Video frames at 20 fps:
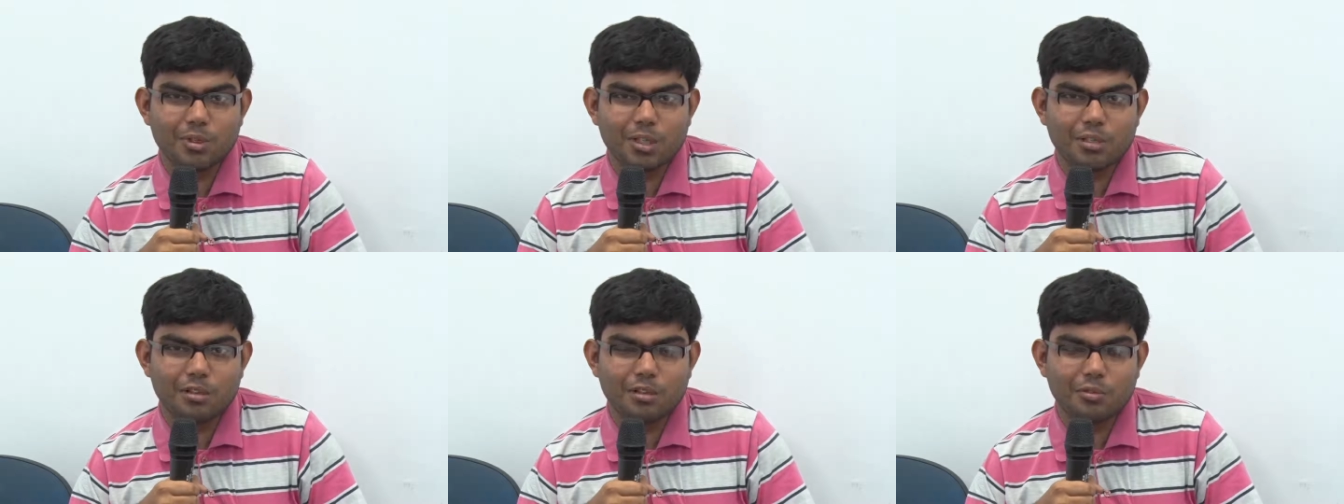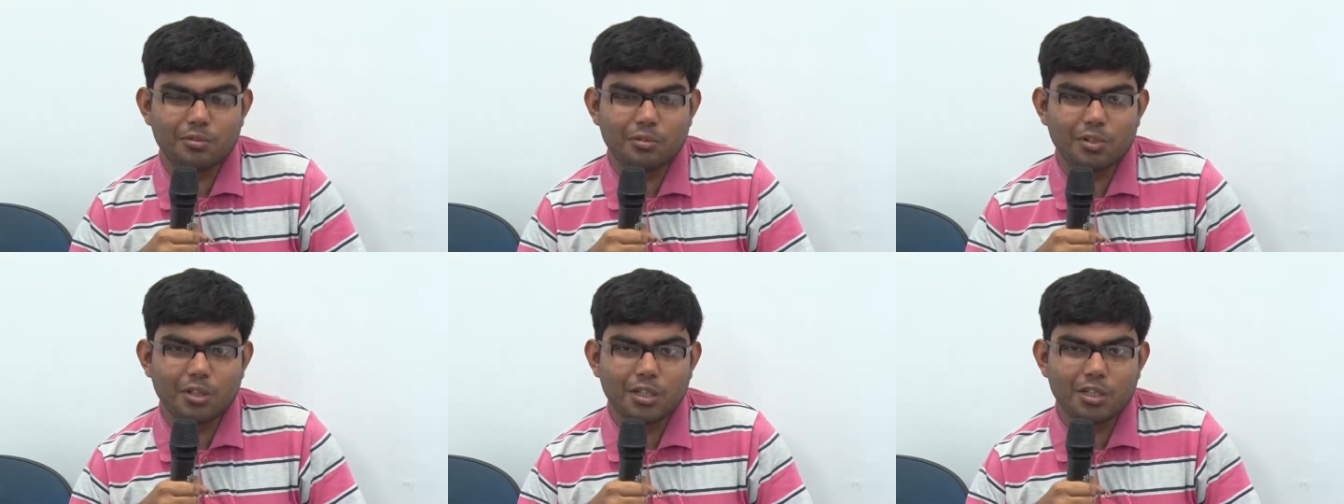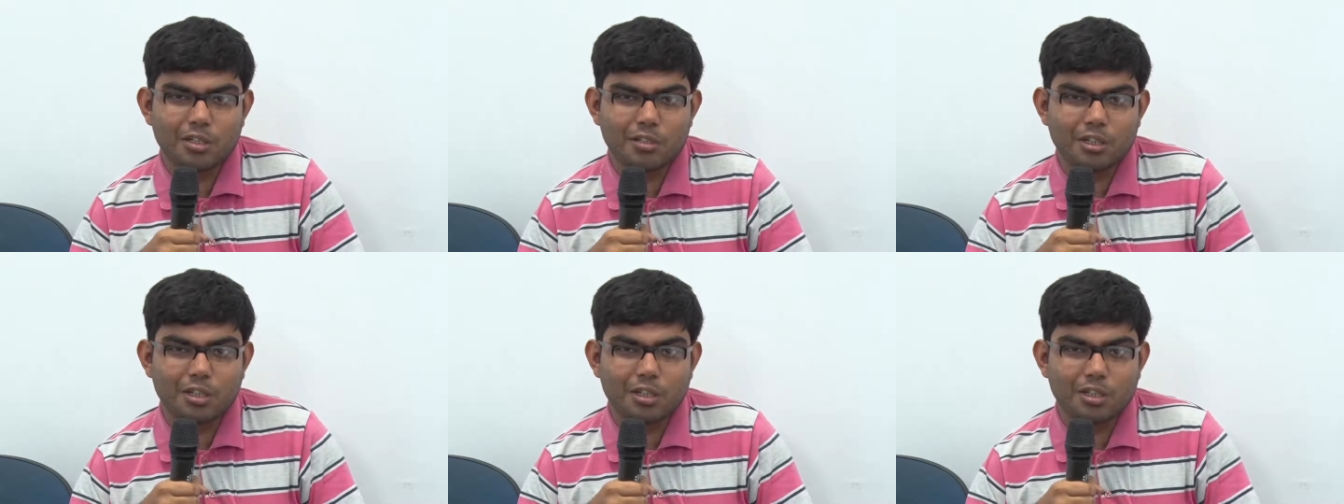for
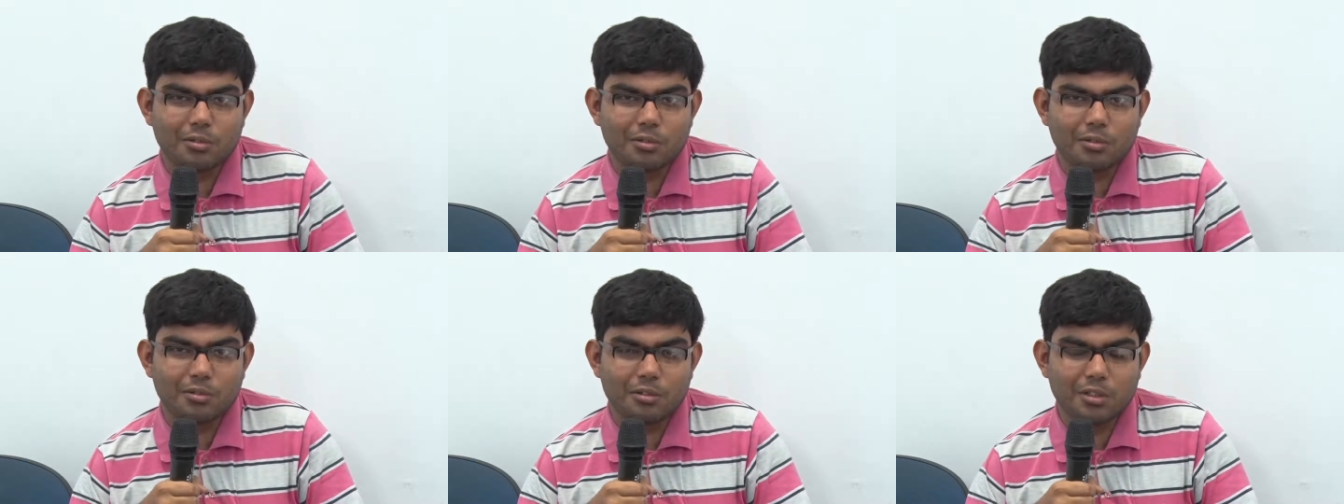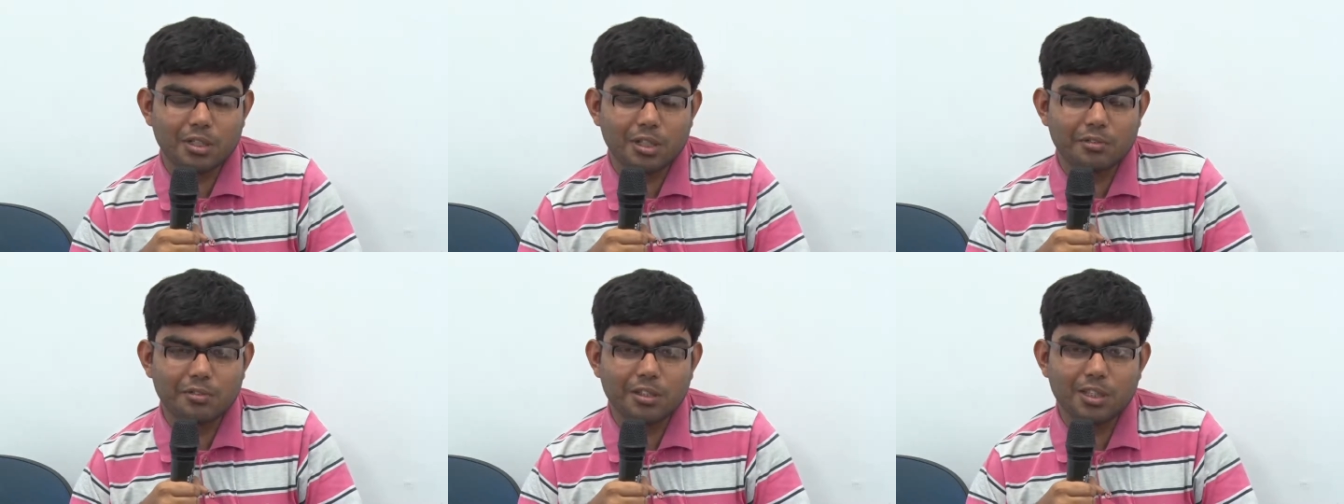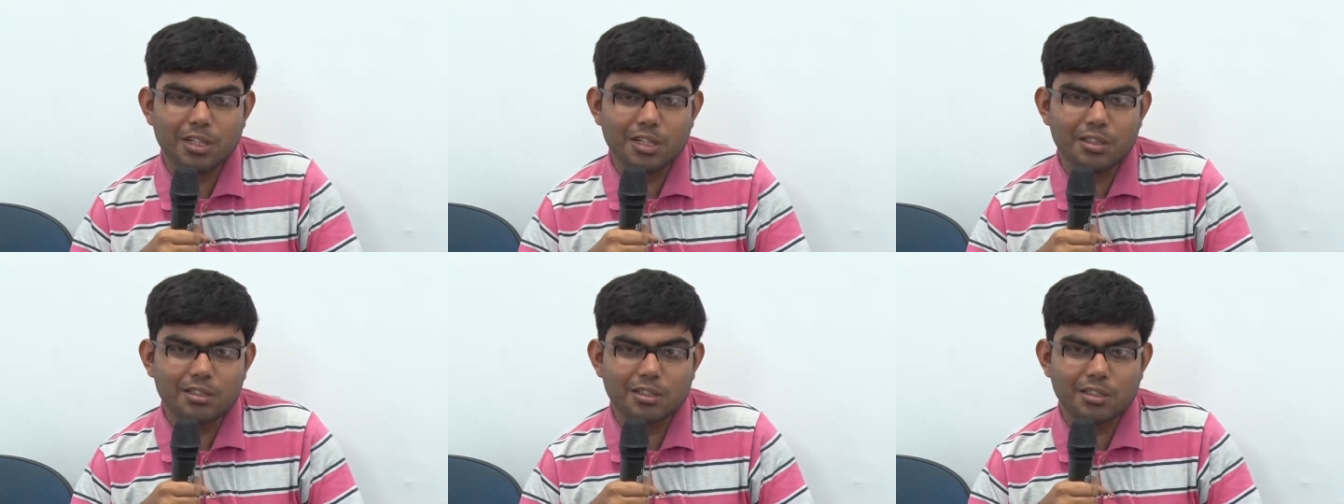
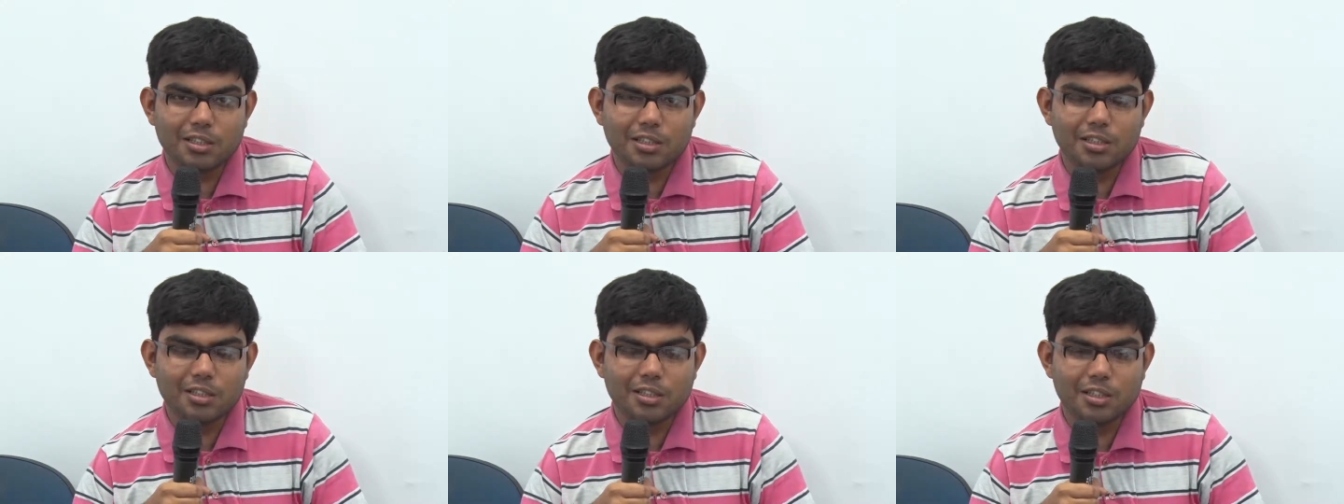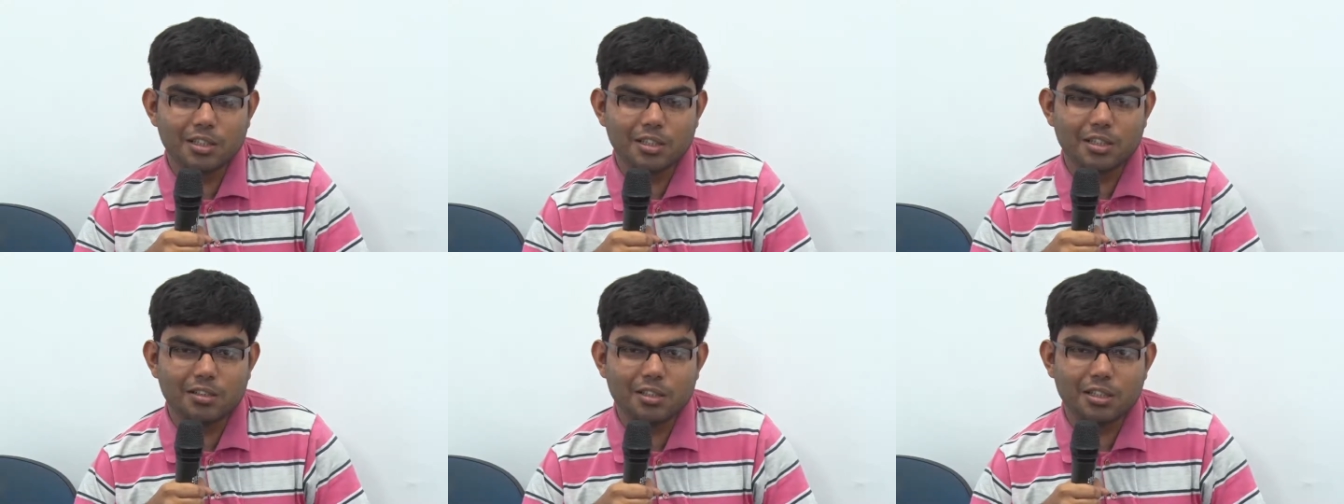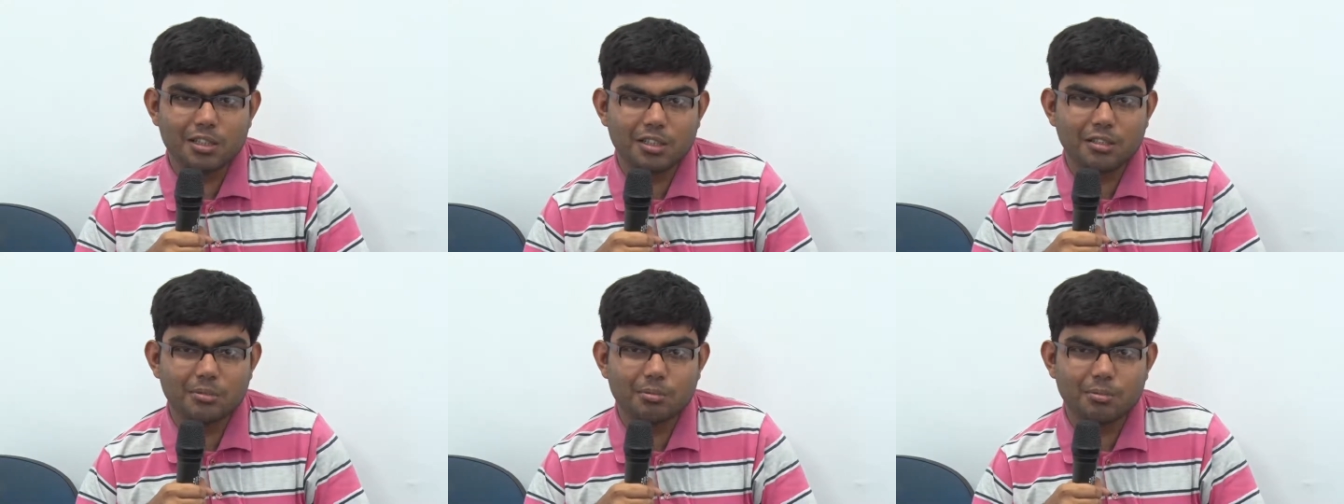referencing in
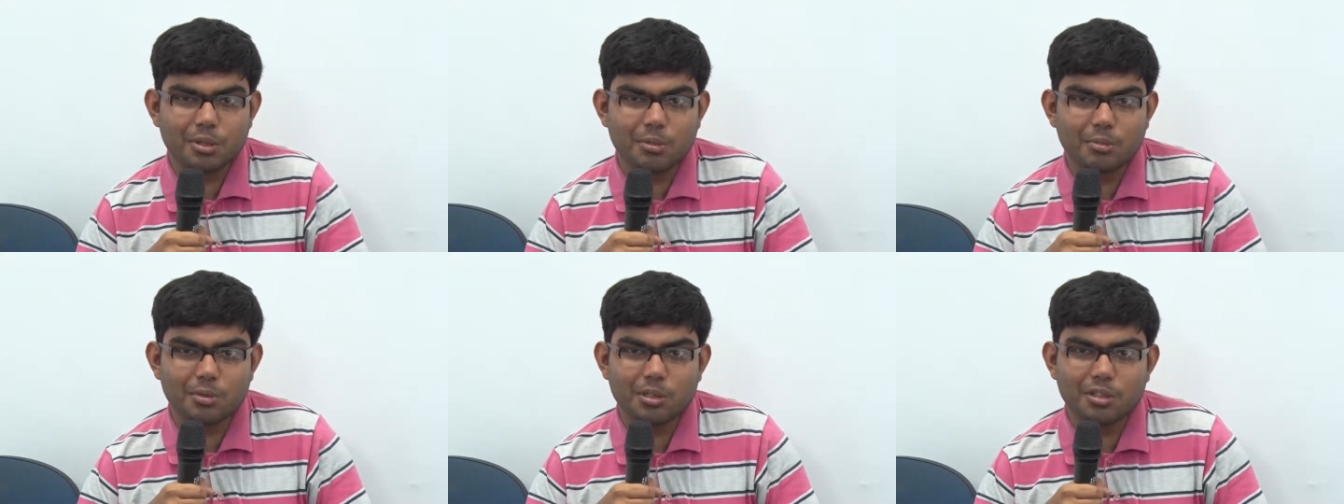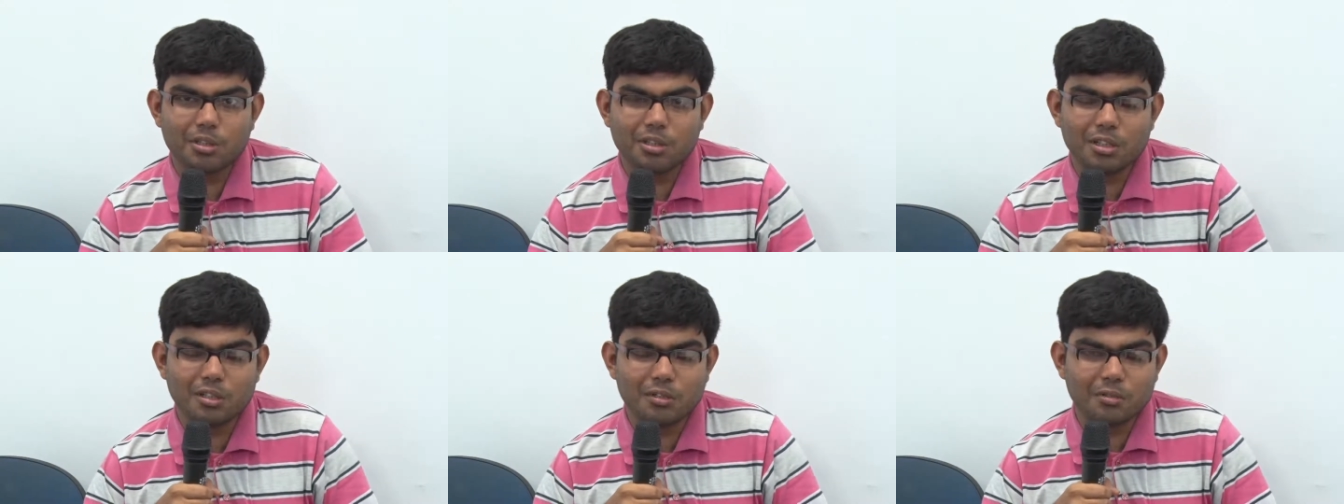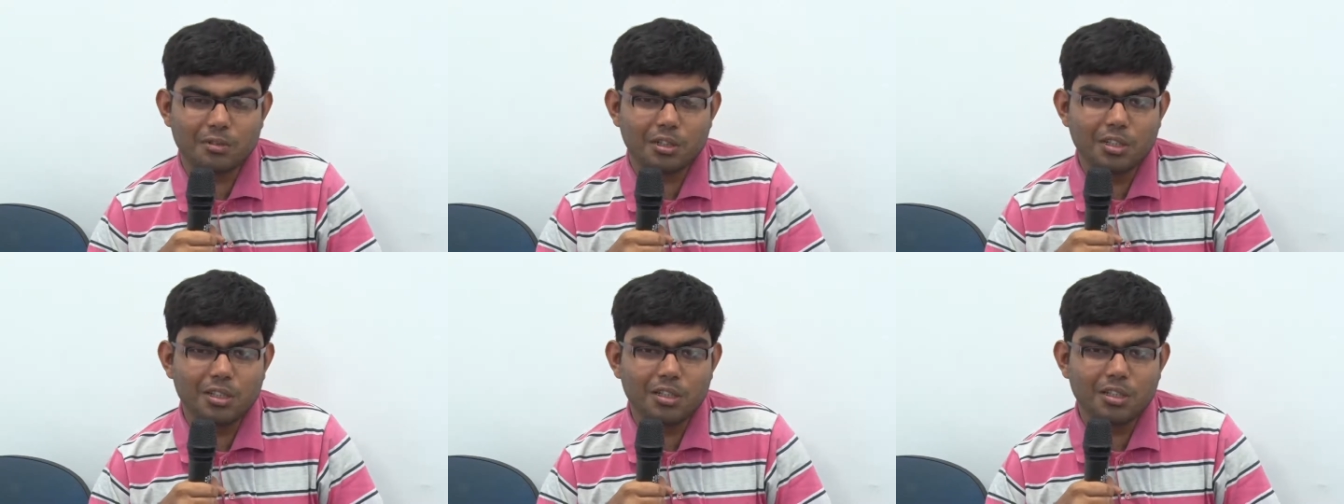the
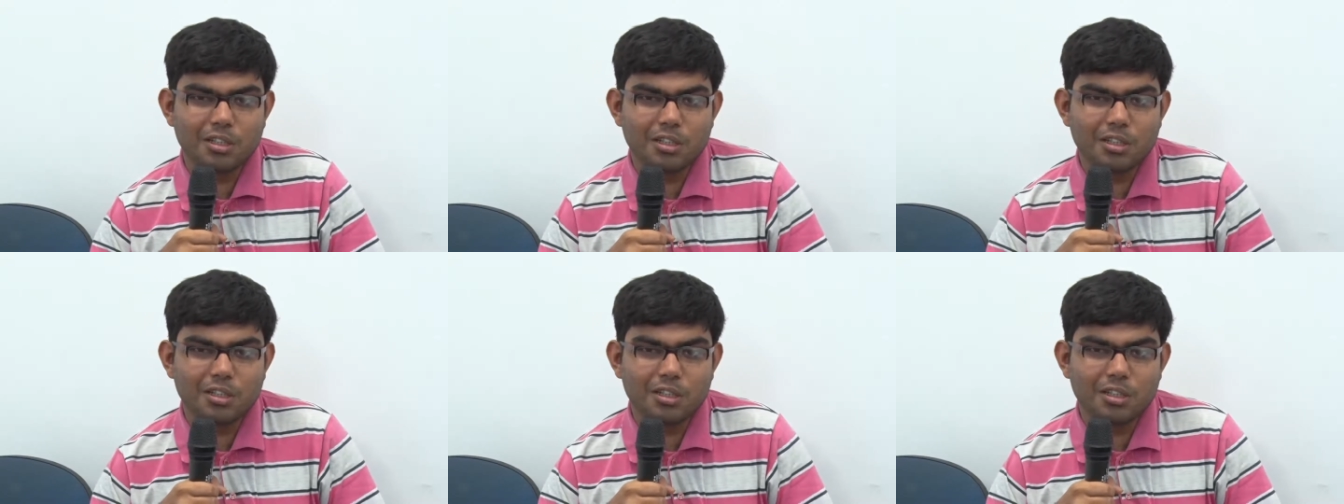bibliography,